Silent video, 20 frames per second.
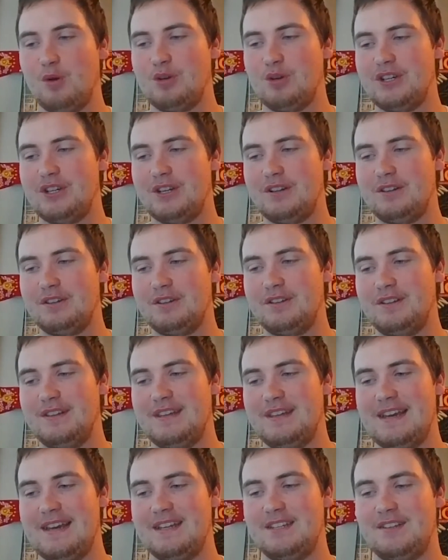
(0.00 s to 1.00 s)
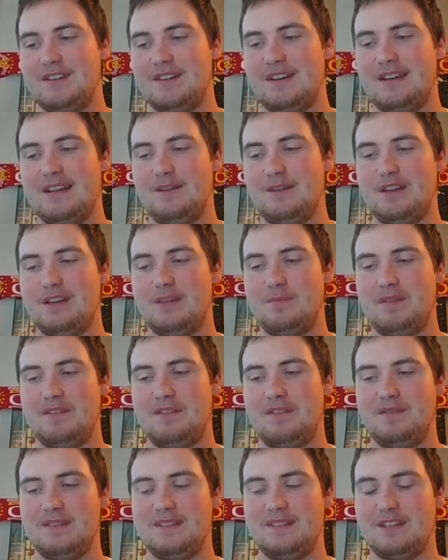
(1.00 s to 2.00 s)
emotional yesterday. Now it can be
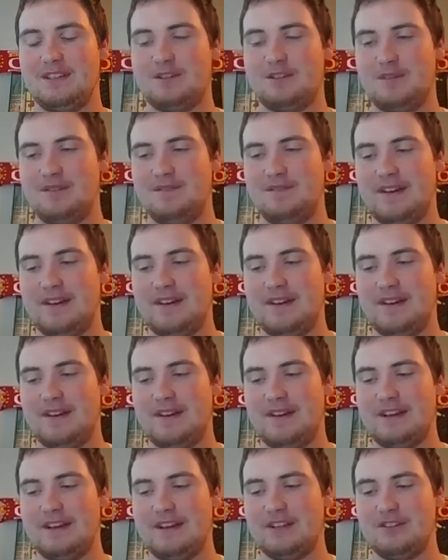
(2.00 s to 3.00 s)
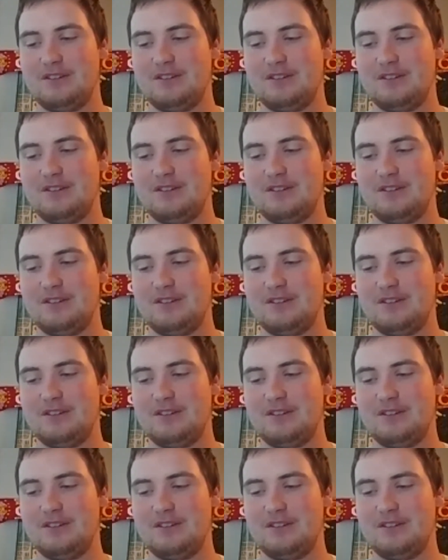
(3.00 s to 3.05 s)
factual.